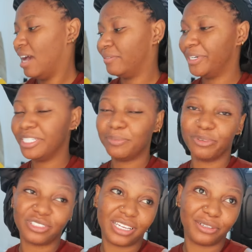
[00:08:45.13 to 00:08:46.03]
I've already
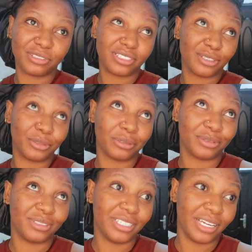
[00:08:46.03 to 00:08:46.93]
posted on
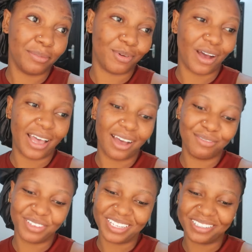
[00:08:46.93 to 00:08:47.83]
TikTok today, but I
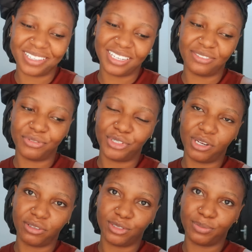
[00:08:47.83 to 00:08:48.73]
haven't edited the
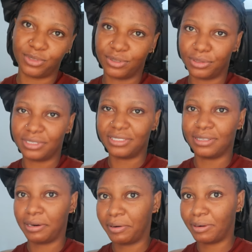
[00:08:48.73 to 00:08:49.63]
video I want to post on
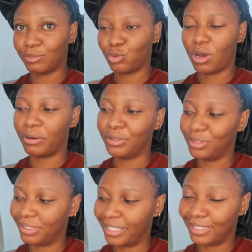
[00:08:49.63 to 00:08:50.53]
Instagram, so I want
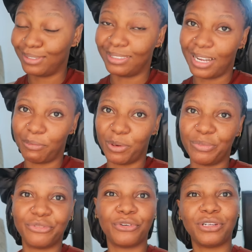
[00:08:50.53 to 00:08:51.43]
to get to that.
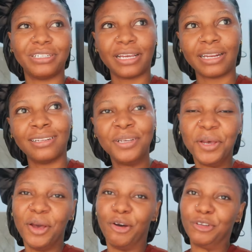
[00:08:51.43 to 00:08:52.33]
But before then,
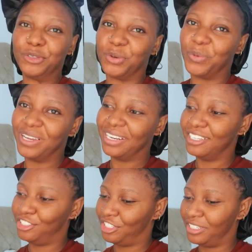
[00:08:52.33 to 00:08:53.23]
I want to
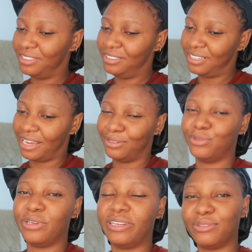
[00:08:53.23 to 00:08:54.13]
quickly change and
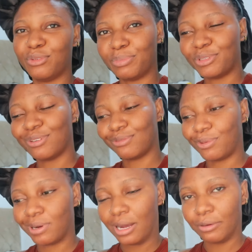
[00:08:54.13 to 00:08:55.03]
do a little bit of
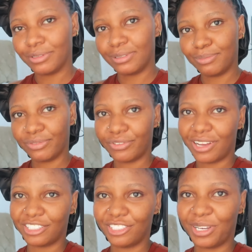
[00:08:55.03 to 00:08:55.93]
workout before
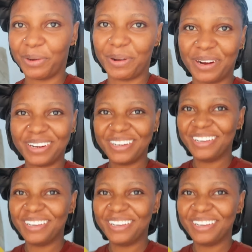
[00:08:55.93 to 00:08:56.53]
I shower.